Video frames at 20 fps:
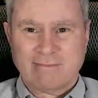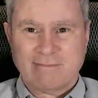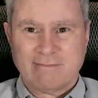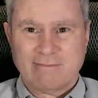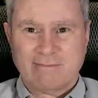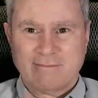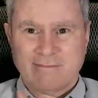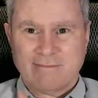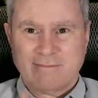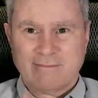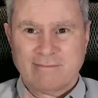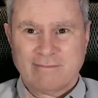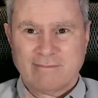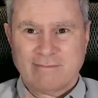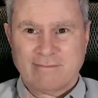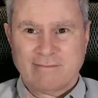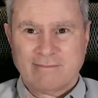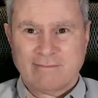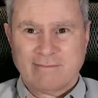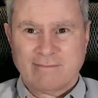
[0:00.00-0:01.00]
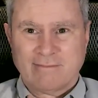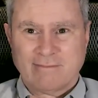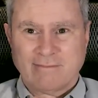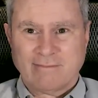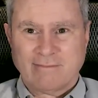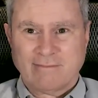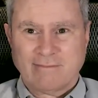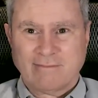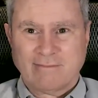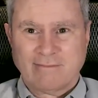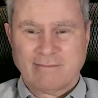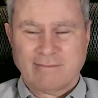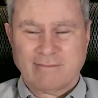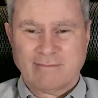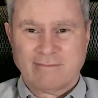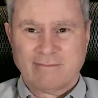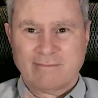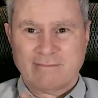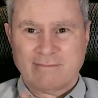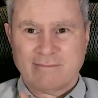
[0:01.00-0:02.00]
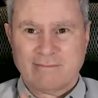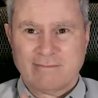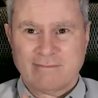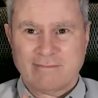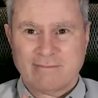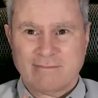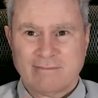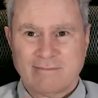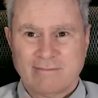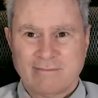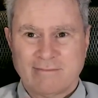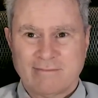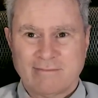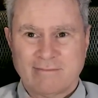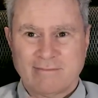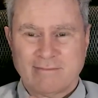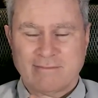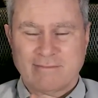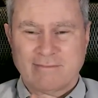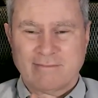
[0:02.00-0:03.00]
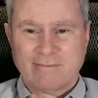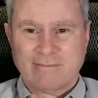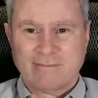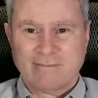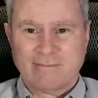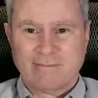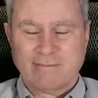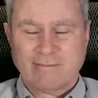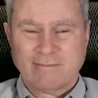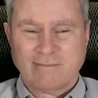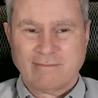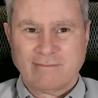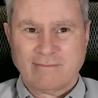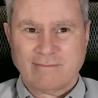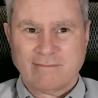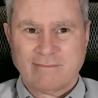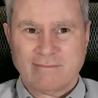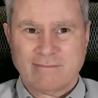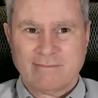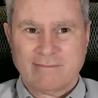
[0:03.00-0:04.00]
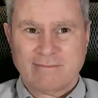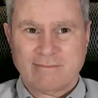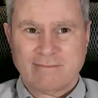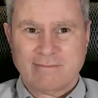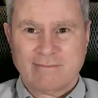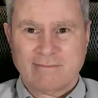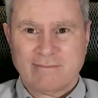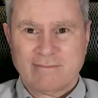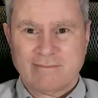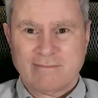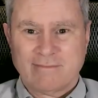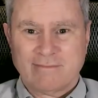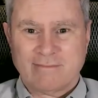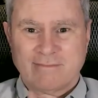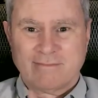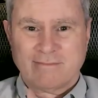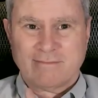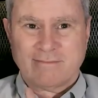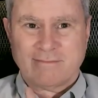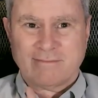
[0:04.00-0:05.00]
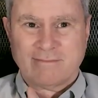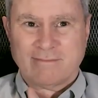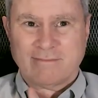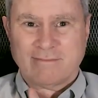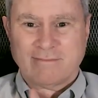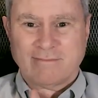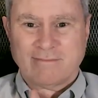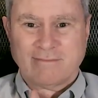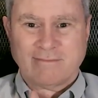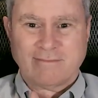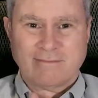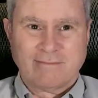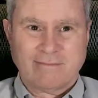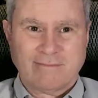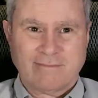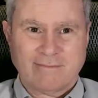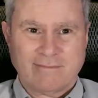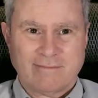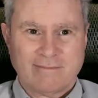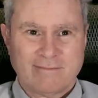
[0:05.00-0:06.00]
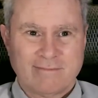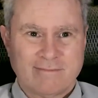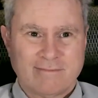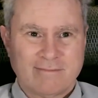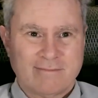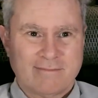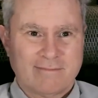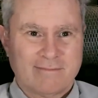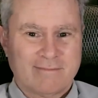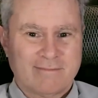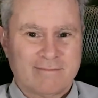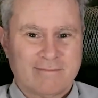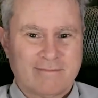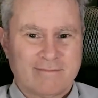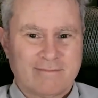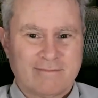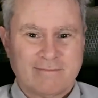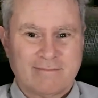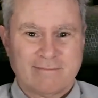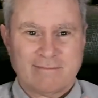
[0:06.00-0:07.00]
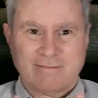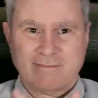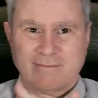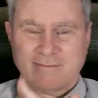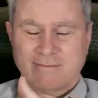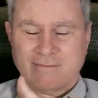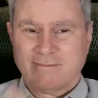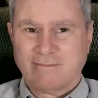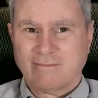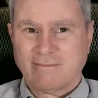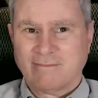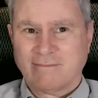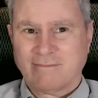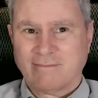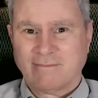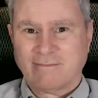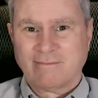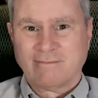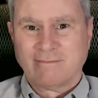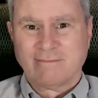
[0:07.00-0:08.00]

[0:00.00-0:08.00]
The person shown says nothing.